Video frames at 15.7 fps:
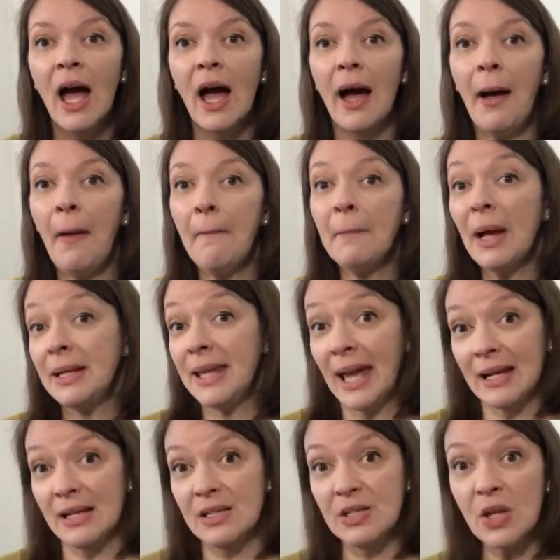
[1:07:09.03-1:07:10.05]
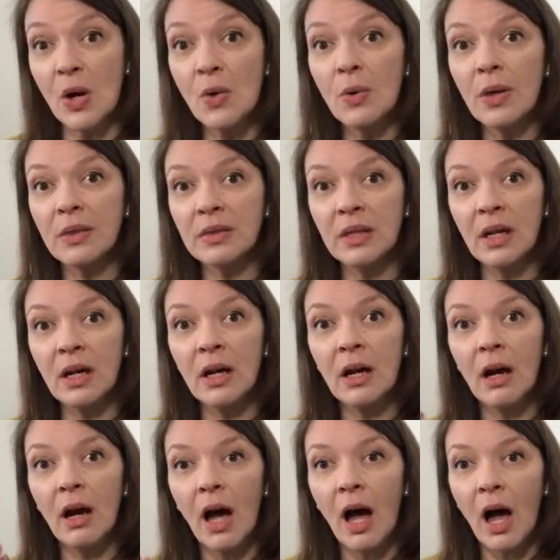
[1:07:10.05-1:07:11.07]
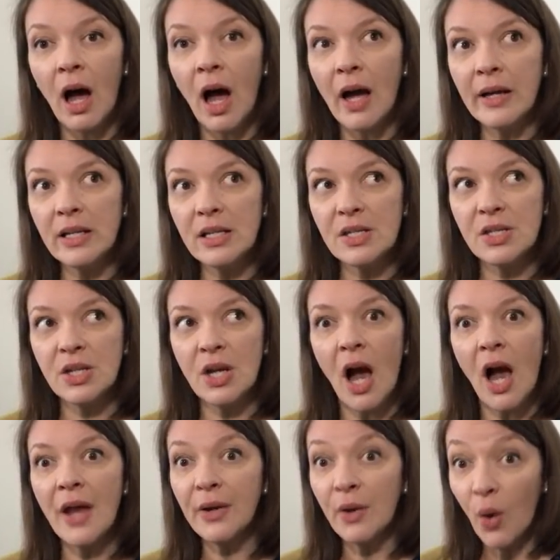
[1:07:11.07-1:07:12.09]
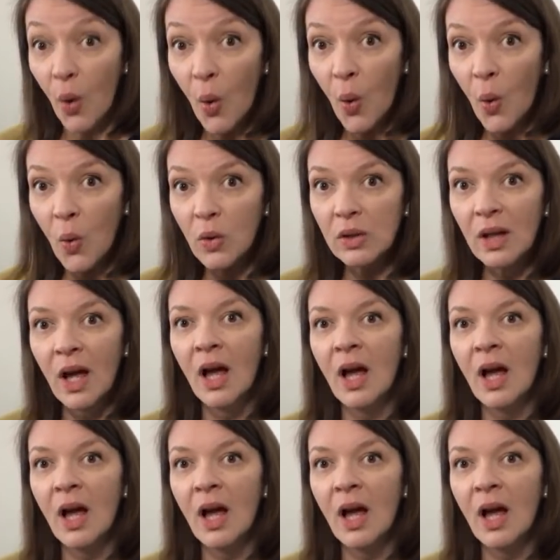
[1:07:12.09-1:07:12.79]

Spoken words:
And yeah, so the Ice Yarn haul